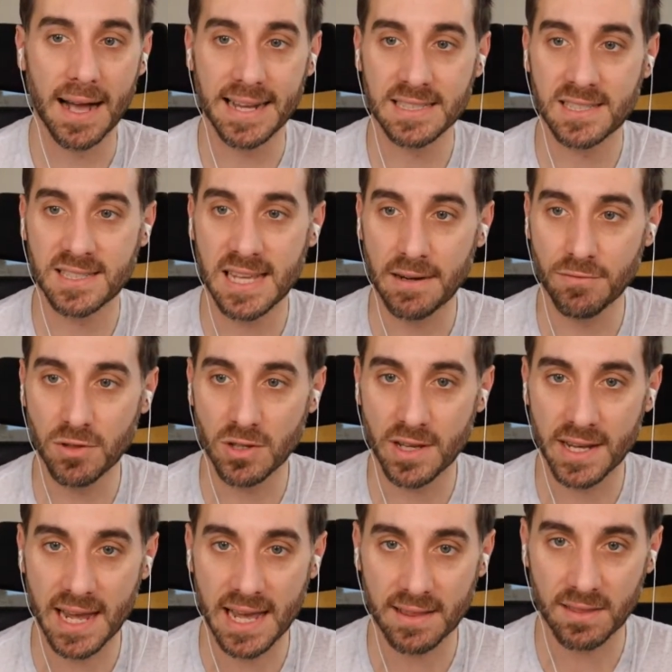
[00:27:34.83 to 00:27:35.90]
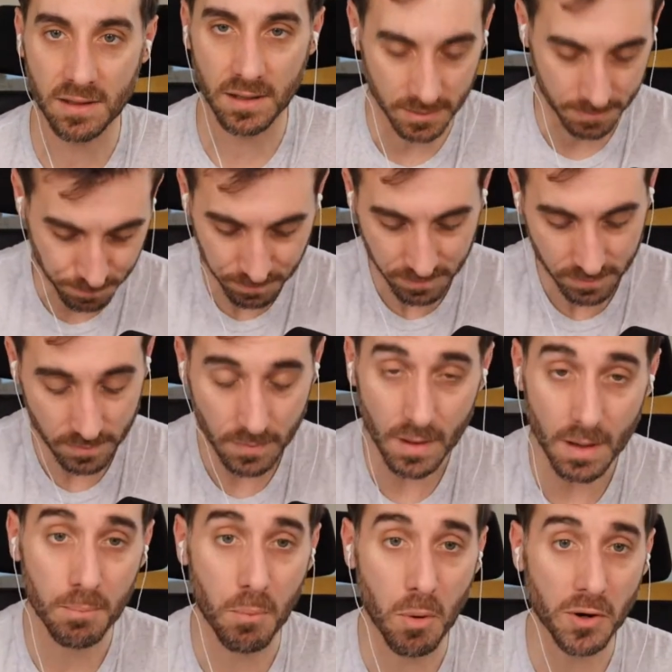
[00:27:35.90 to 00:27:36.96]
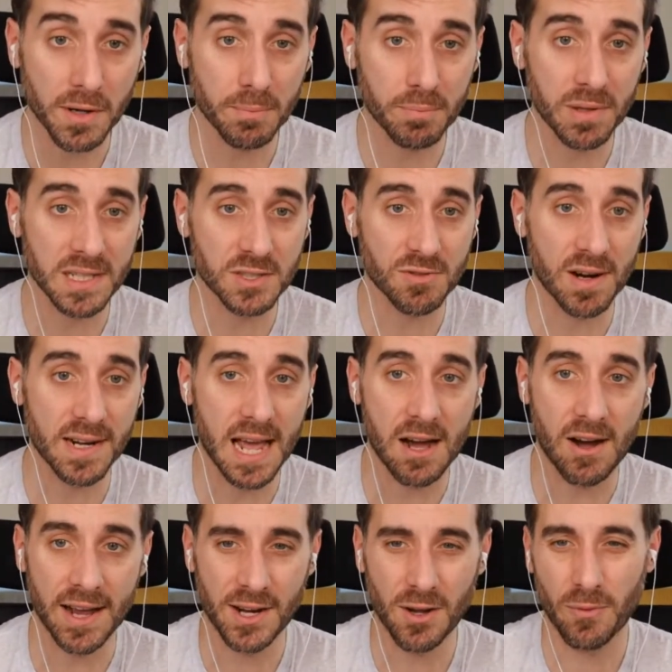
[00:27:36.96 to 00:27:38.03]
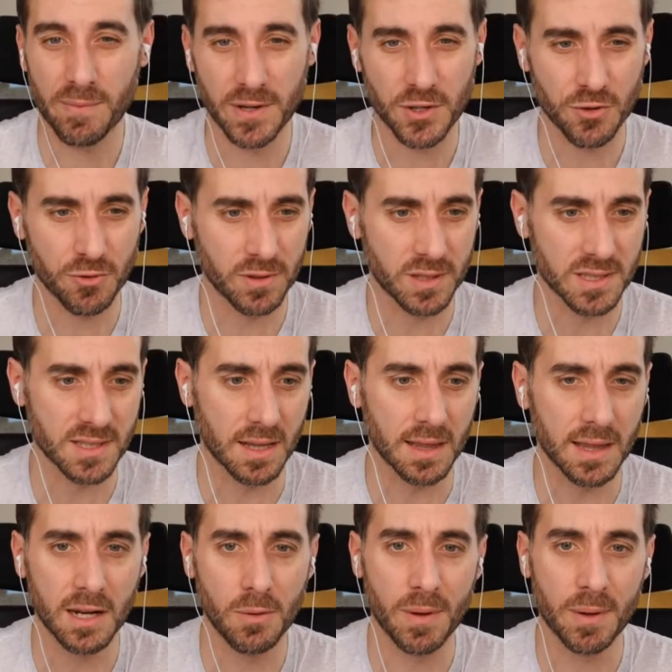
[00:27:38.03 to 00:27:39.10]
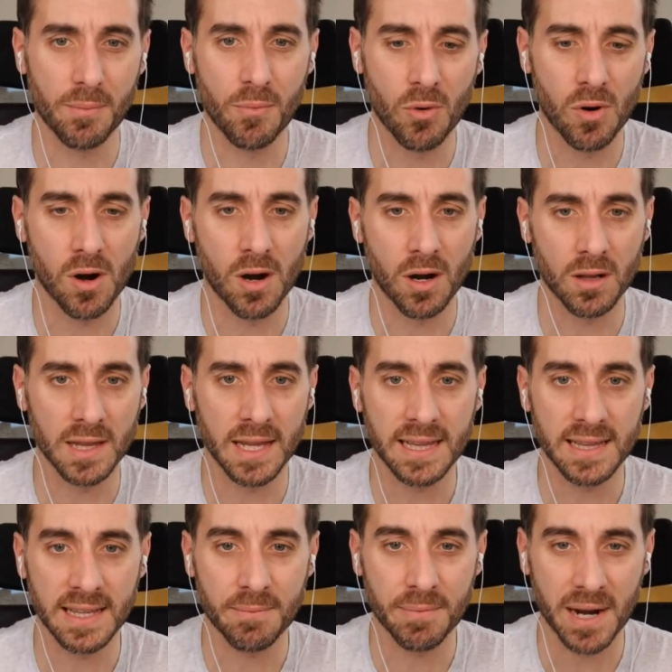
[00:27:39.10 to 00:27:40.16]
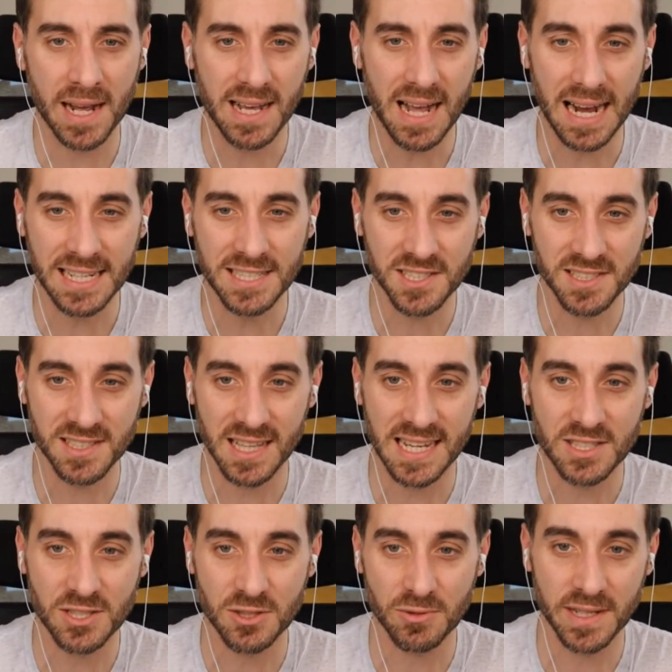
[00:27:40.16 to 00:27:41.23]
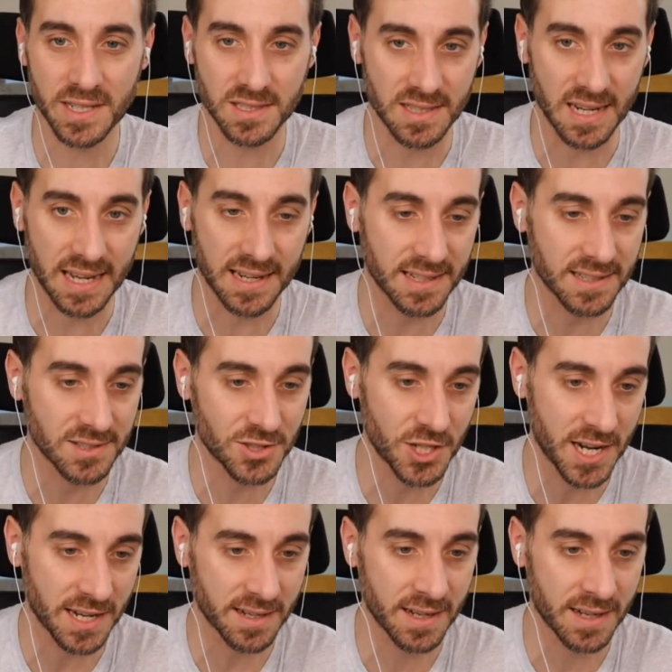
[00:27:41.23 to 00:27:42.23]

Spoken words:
Instead of looking at the marketplace right now, I know we've been doing this a little bit more lately, but I just like doing a standings check.